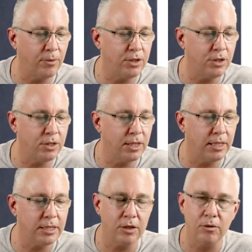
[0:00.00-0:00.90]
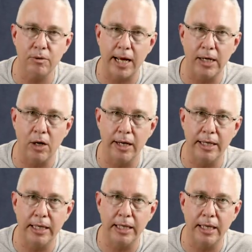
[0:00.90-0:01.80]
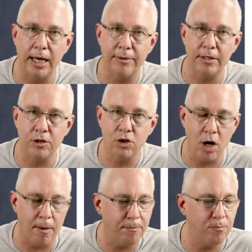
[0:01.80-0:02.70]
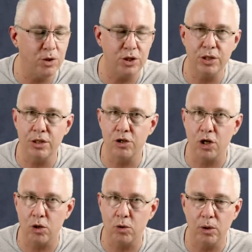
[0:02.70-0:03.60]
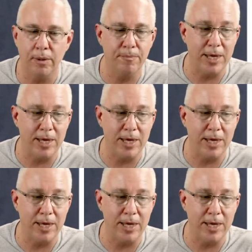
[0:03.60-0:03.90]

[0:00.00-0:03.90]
which is this gray line here at the top, which is the total